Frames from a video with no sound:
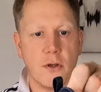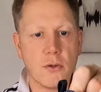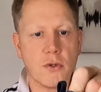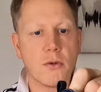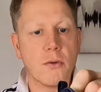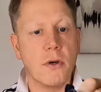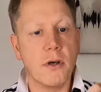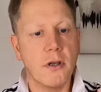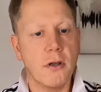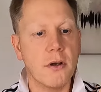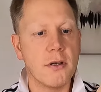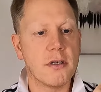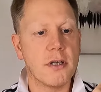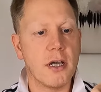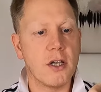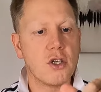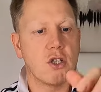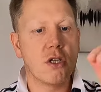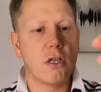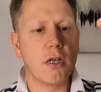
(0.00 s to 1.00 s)
feels quite nice
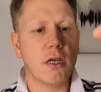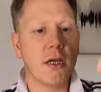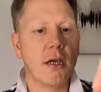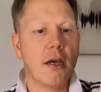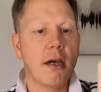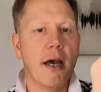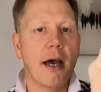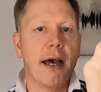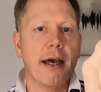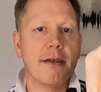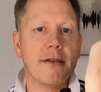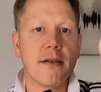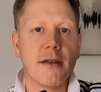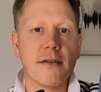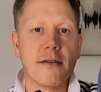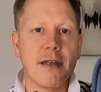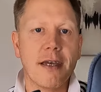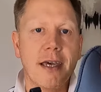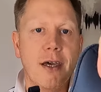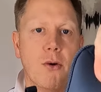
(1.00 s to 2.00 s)
actually, as
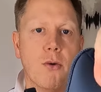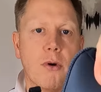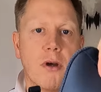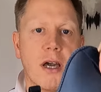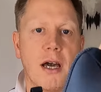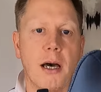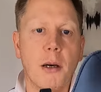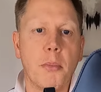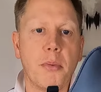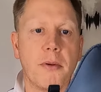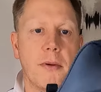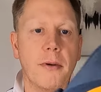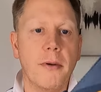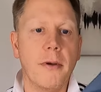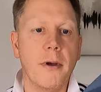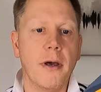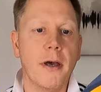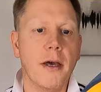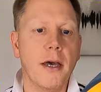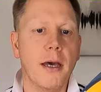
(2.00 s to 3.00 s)
does the heel cup
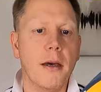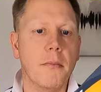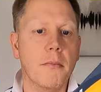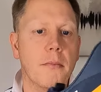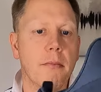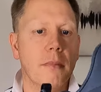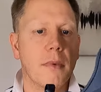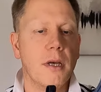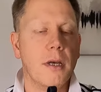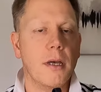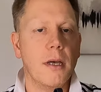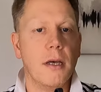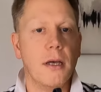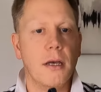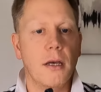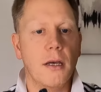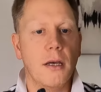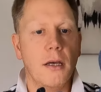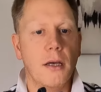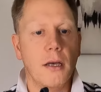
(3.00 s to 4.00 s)

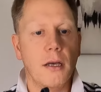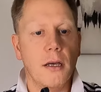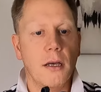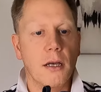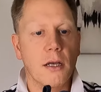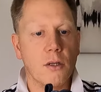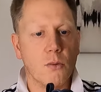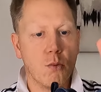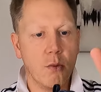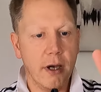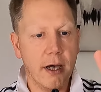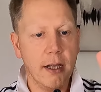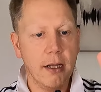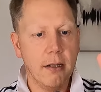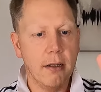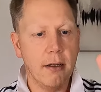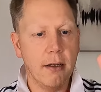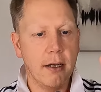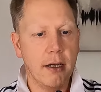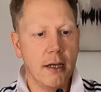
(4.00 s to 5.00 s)
as
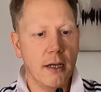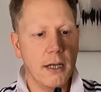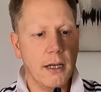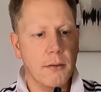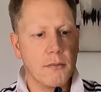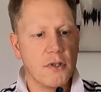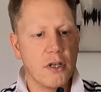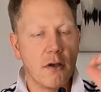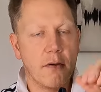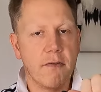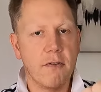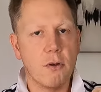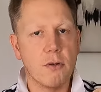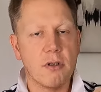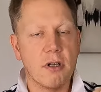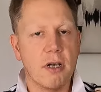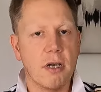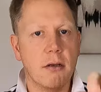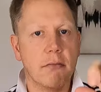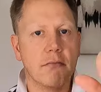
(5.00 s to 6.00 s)
well. So it
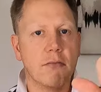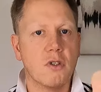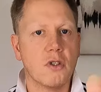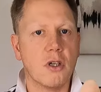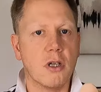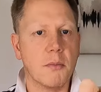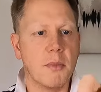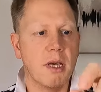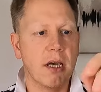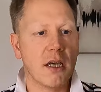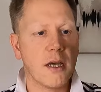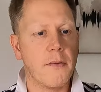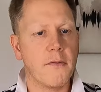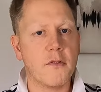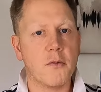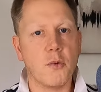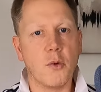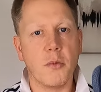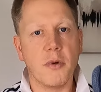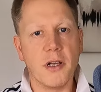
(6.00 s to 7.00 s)
feels like it's going to be a
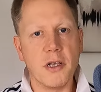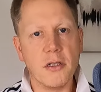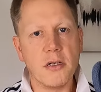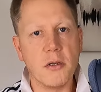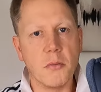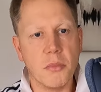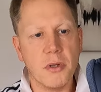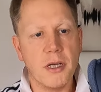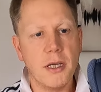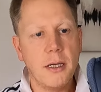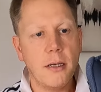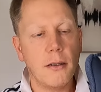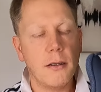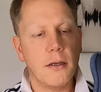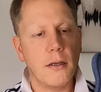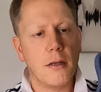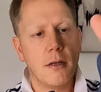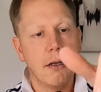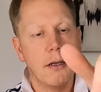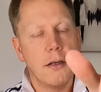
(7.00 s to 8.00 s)
comfortable place to be.
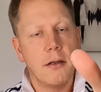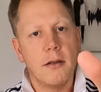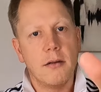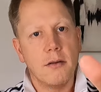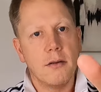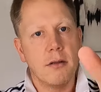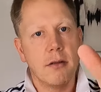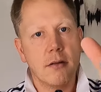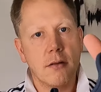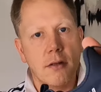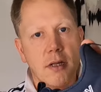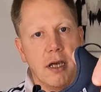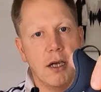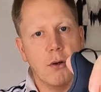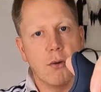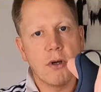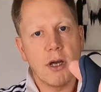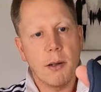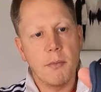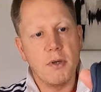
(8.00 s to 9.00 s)
The
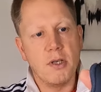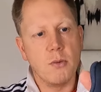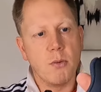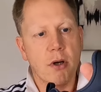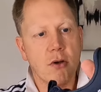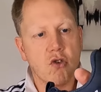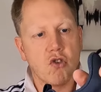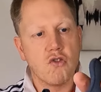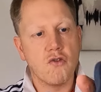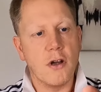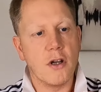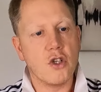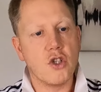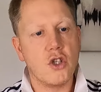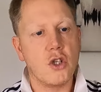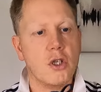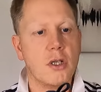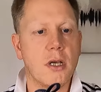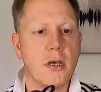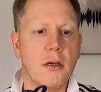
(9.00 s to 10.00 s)
heel cup is well
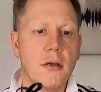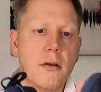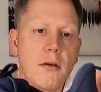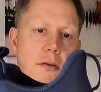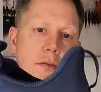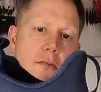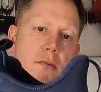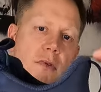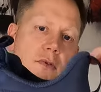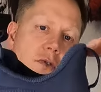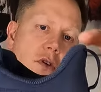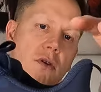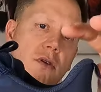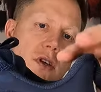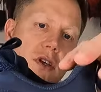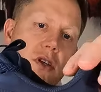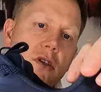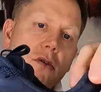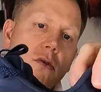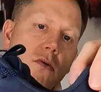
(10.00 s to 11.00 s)
structured. We've got
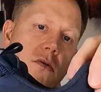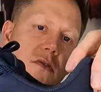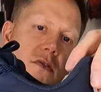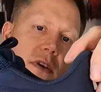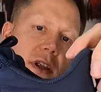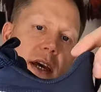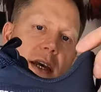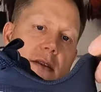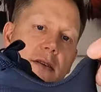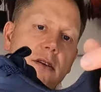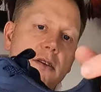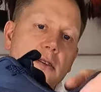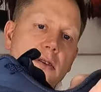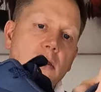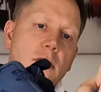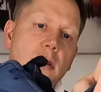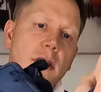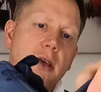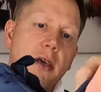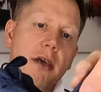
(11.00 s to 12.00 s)
this new flared
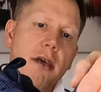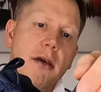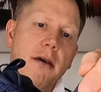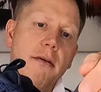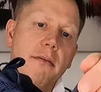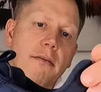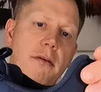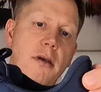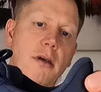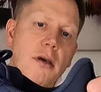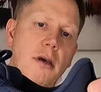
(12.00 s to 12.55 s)
design here.